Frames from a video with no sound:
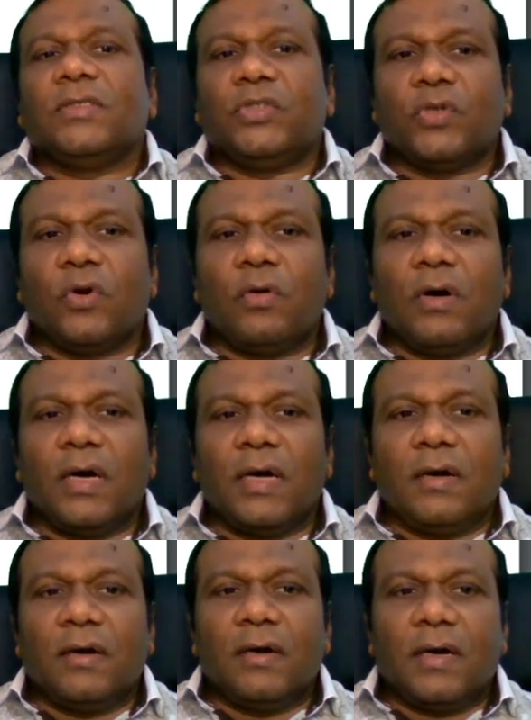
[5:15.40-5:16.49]
show
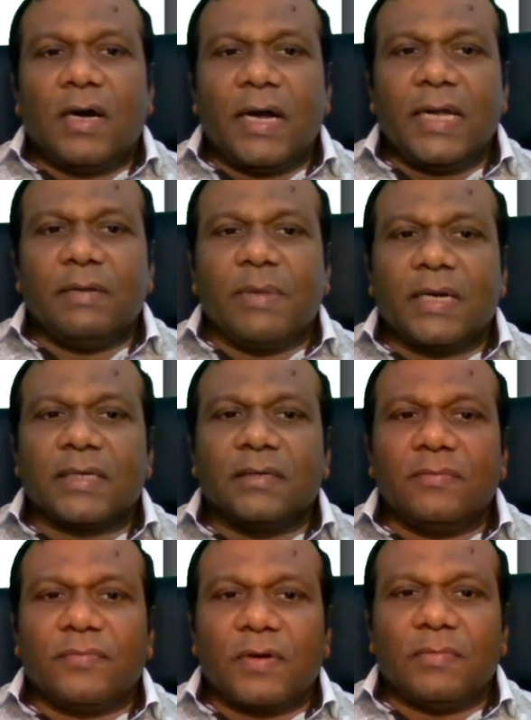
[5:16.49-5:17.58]
hide
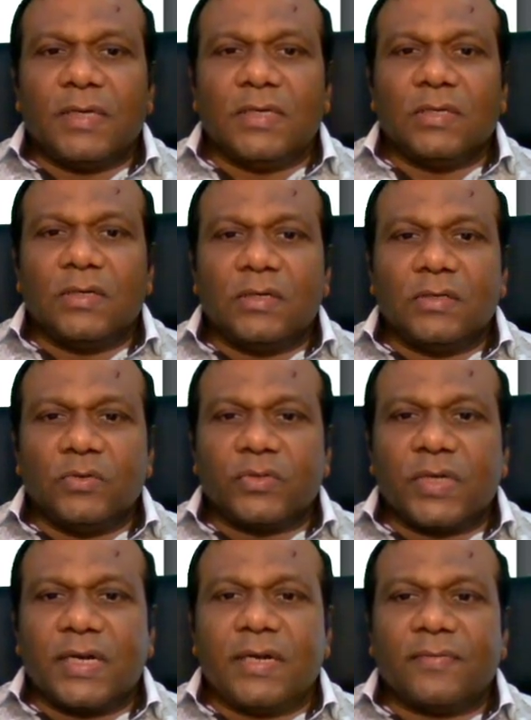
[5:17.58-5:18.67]
button from the
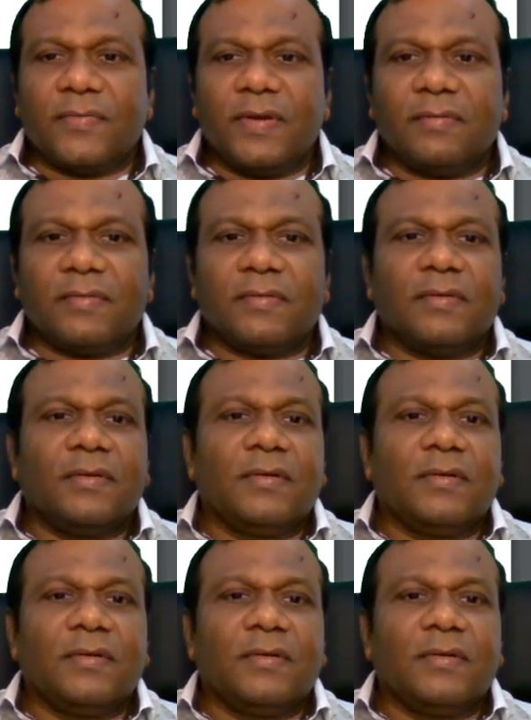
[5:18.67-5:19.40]
user interface.